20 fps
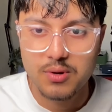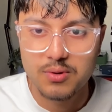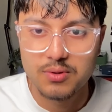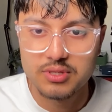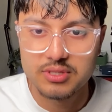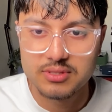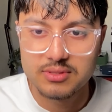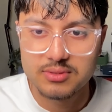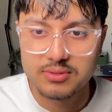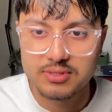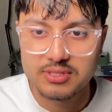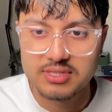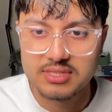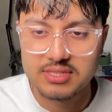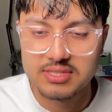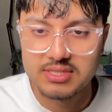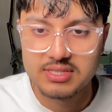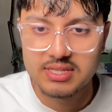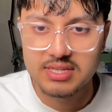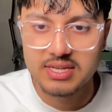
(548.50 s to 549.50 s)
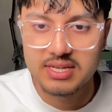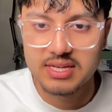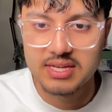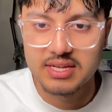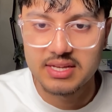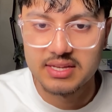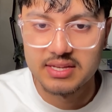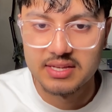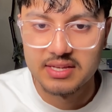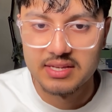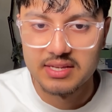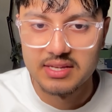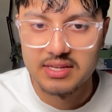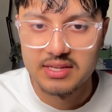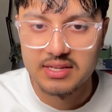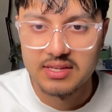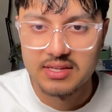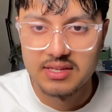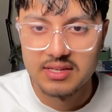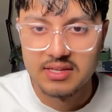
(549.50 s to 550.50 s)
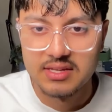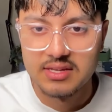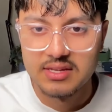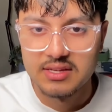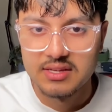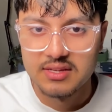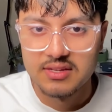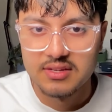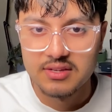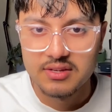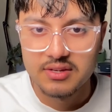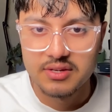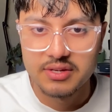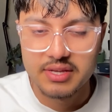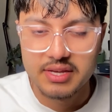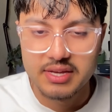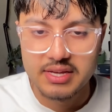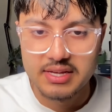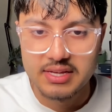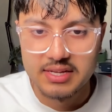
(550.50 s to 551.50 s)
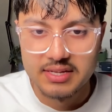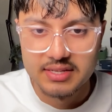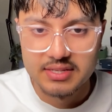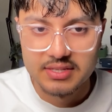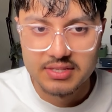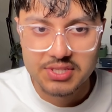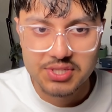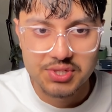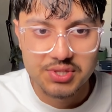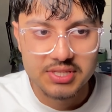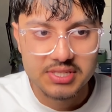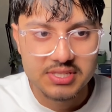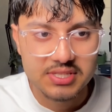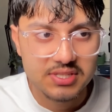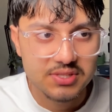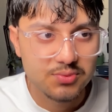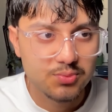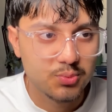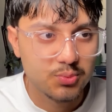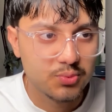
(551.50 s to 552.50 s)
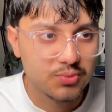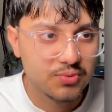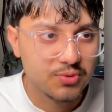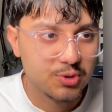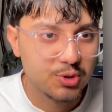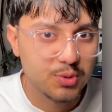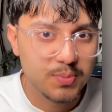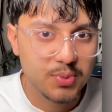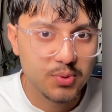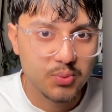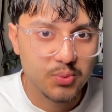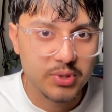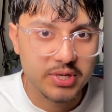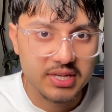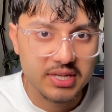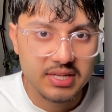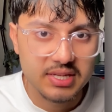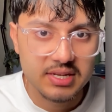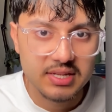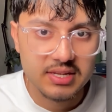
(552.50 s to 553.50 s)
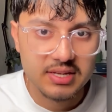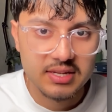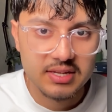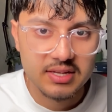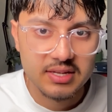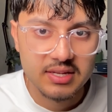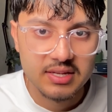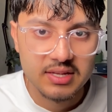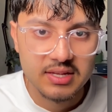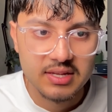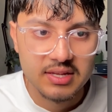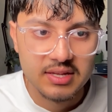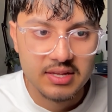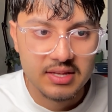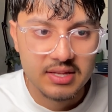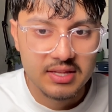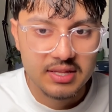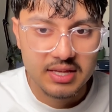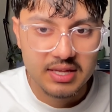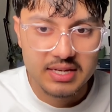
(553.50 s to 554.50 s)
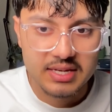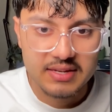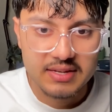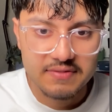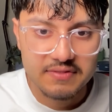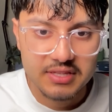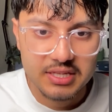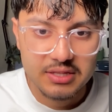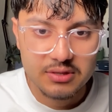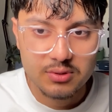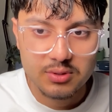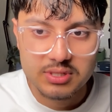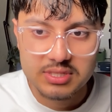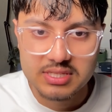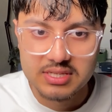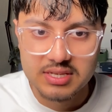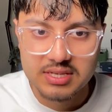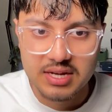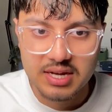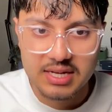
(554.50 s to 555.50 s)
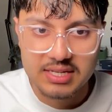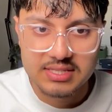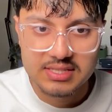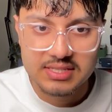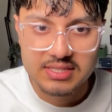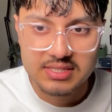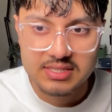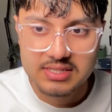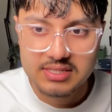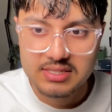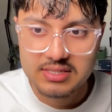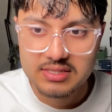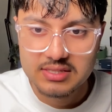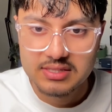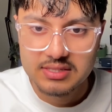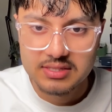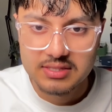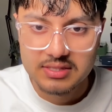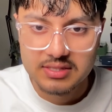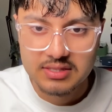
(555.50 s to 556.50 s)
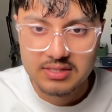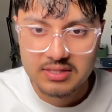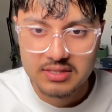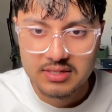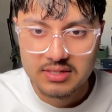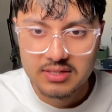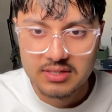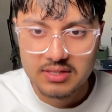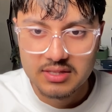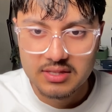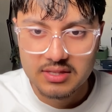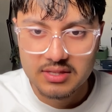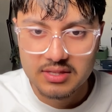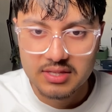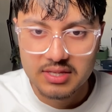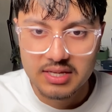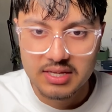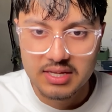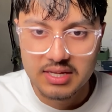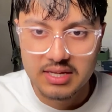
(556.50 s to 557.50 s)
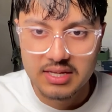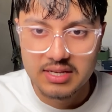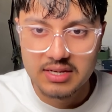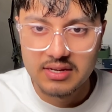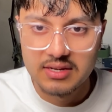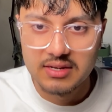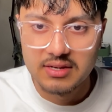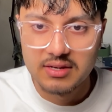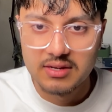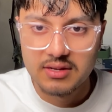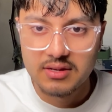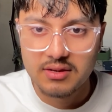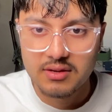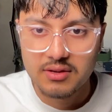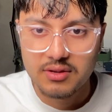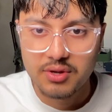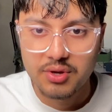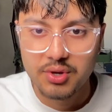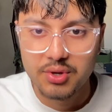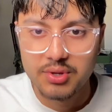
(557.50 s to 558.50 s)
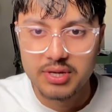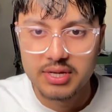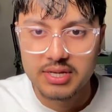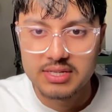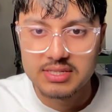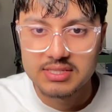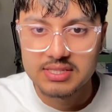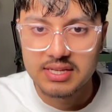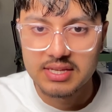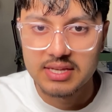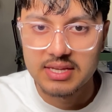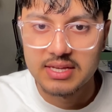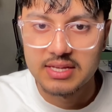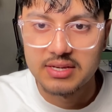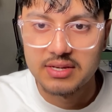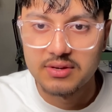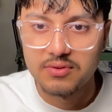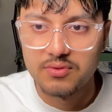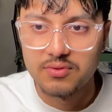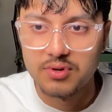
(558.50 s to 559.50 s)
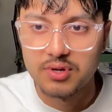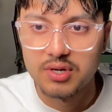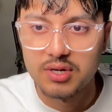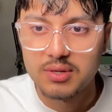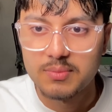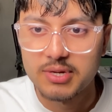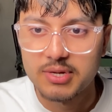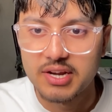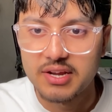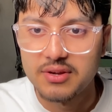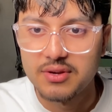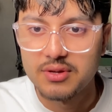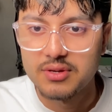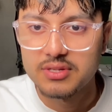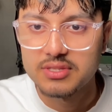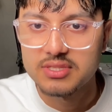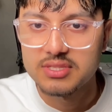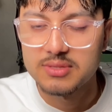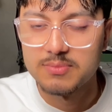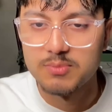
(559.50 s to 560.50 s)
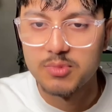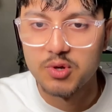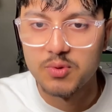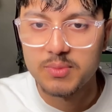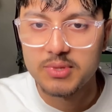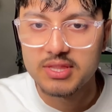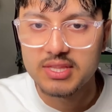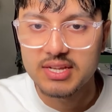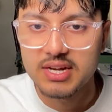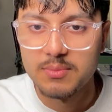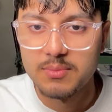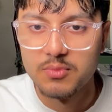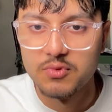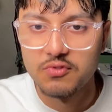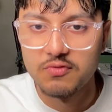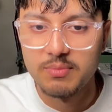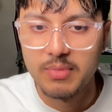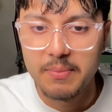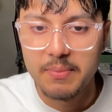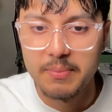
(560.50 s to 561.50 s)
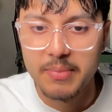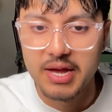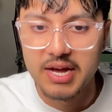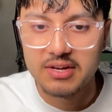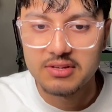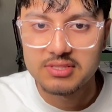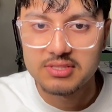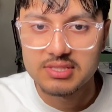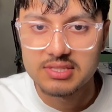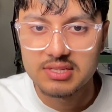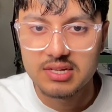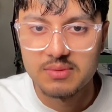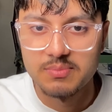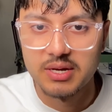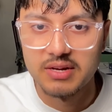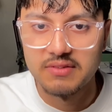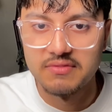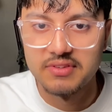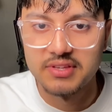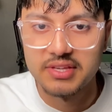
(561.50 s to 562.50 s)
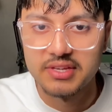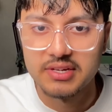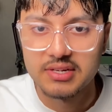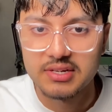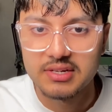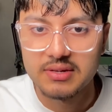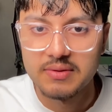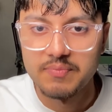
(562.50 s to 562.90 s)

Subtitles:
this looks sick. Okay, so this is super weird. It definitely looks nicer than Codex and Grok, but I noticed the moment that I move my mouse above here,